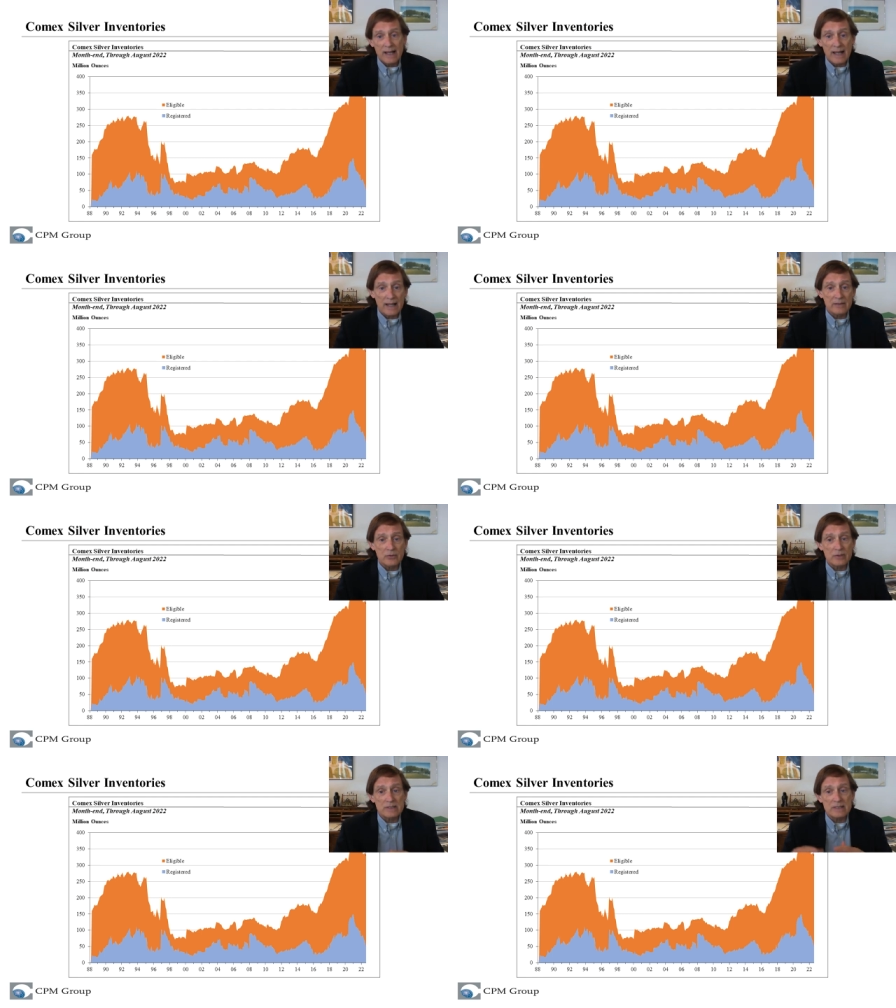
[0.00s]
And
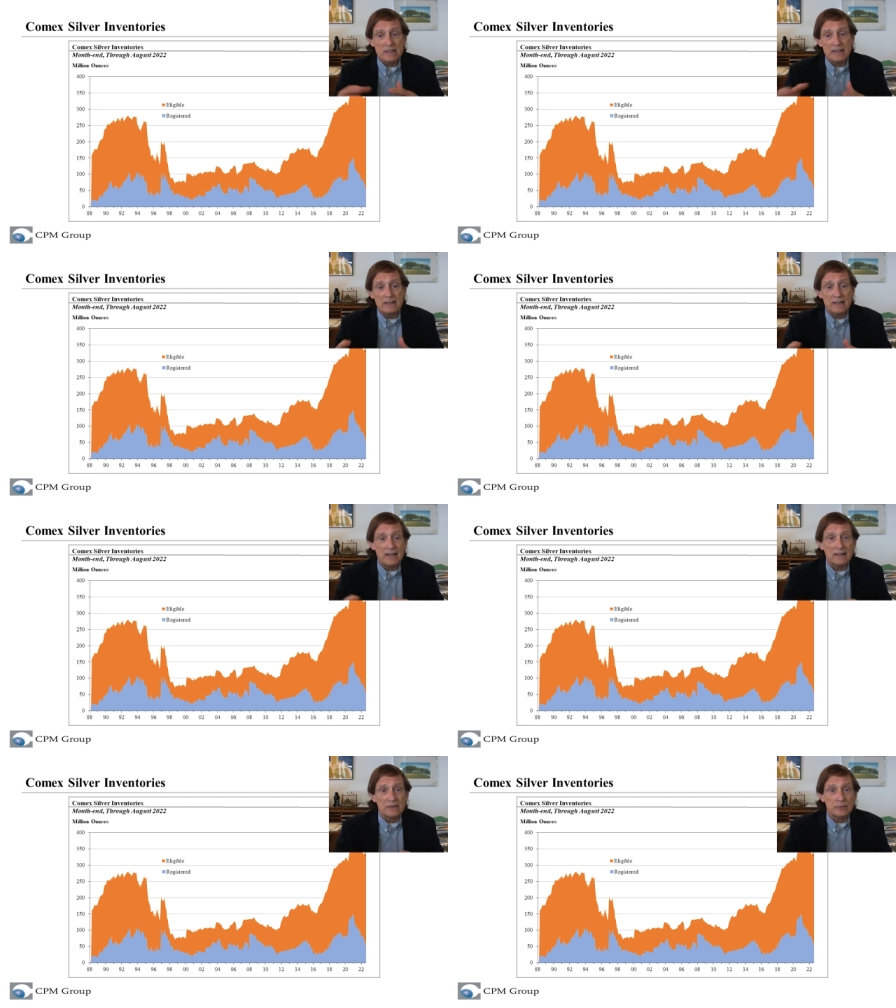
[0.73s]
you can see that
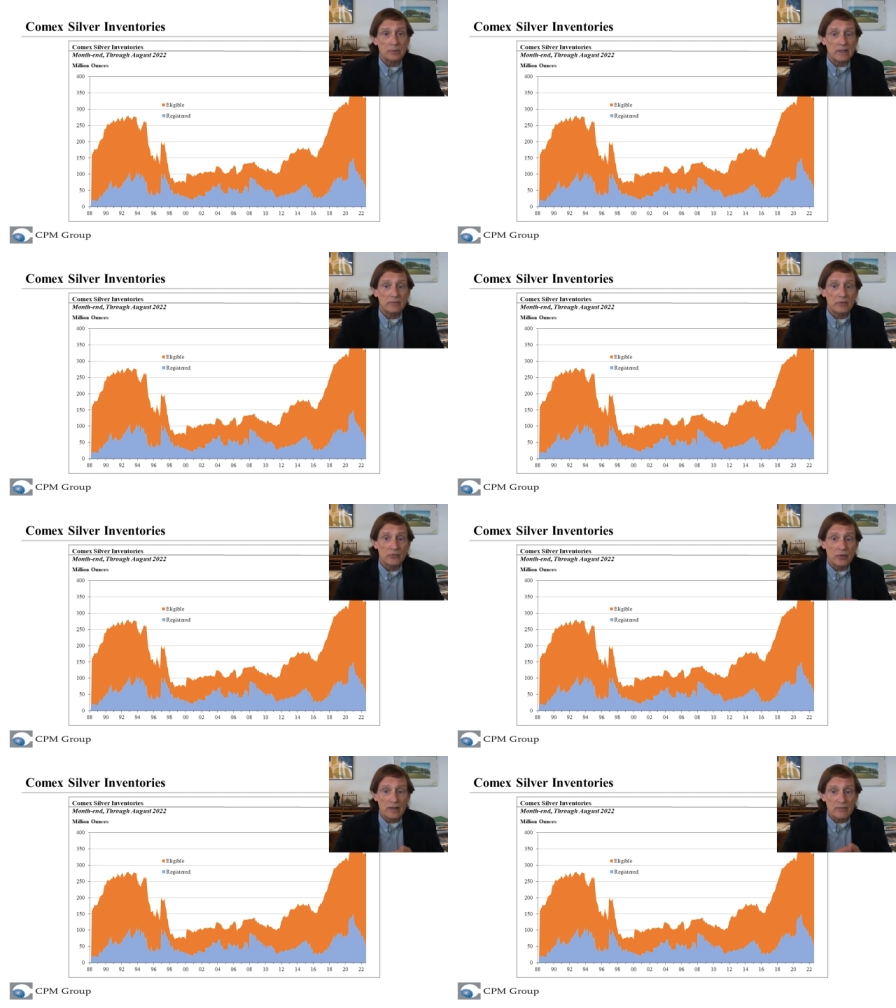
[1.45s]
the eligible
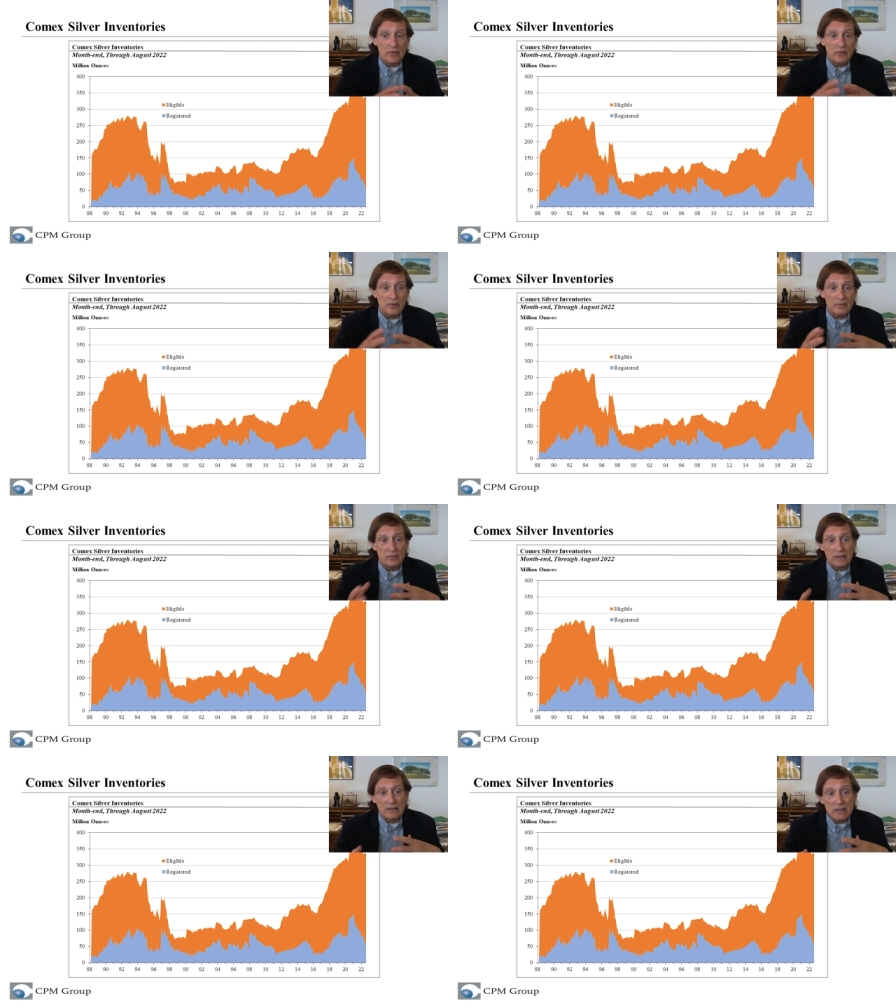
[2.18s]
levels, even though
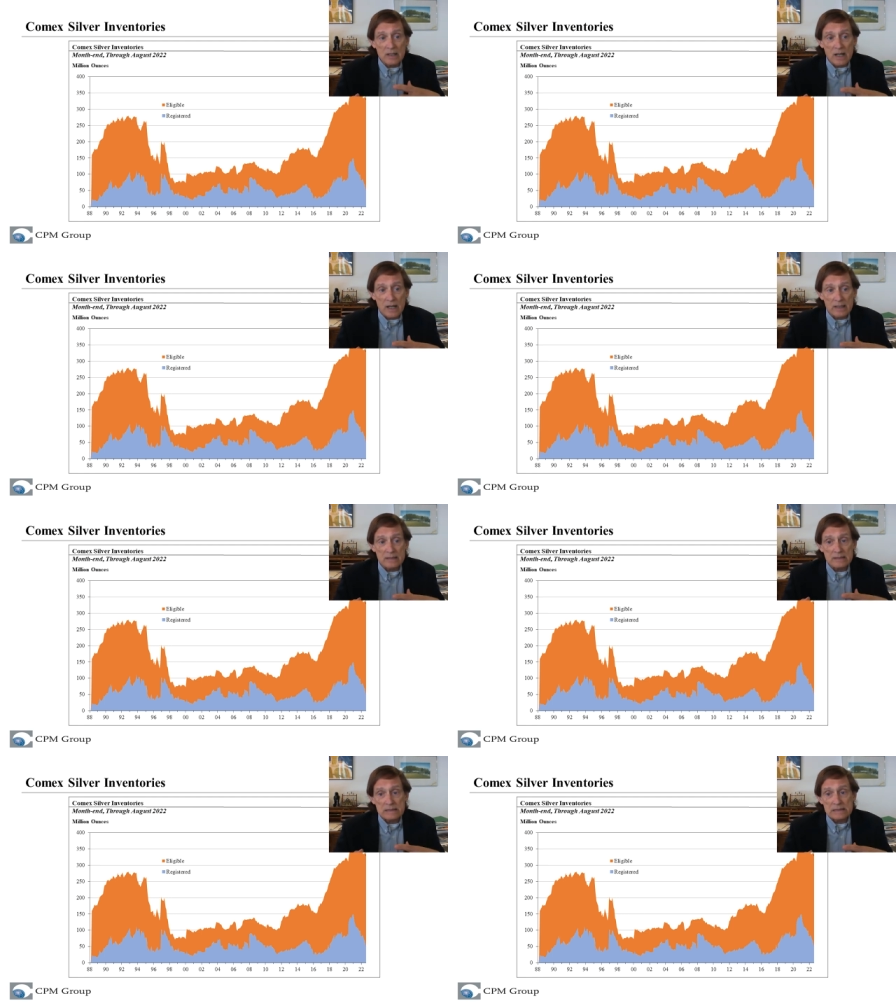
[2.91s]
they've
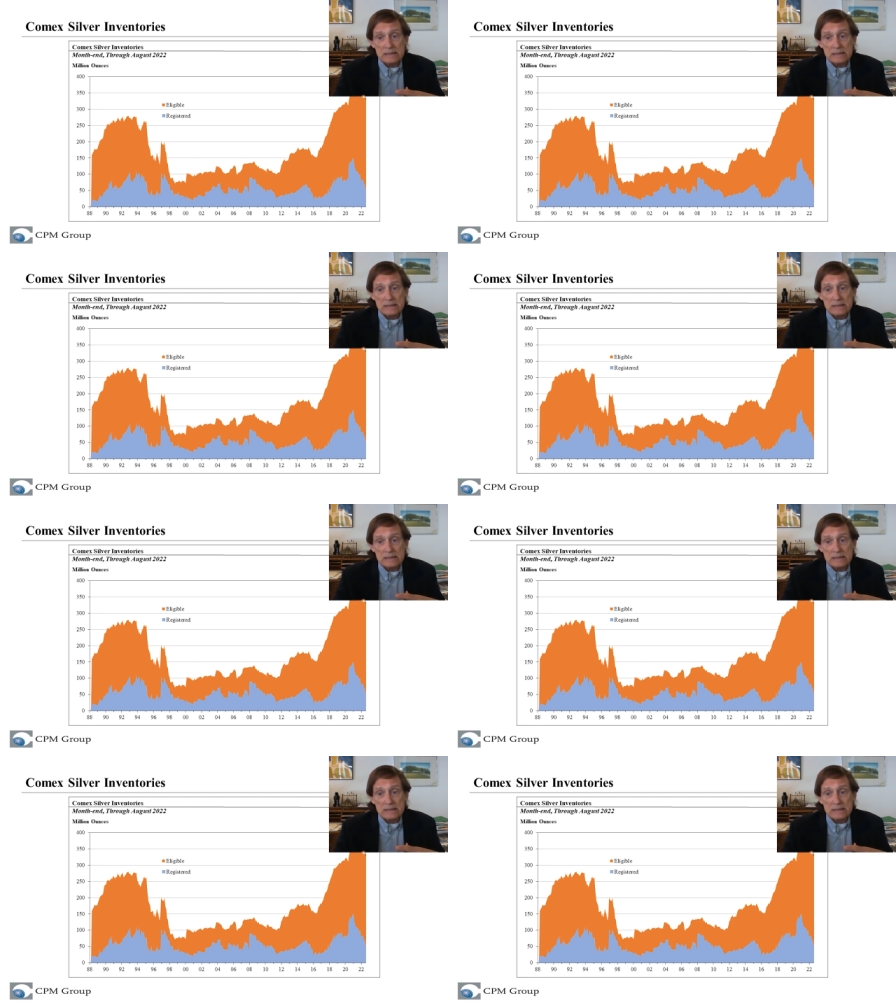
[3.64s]
declined,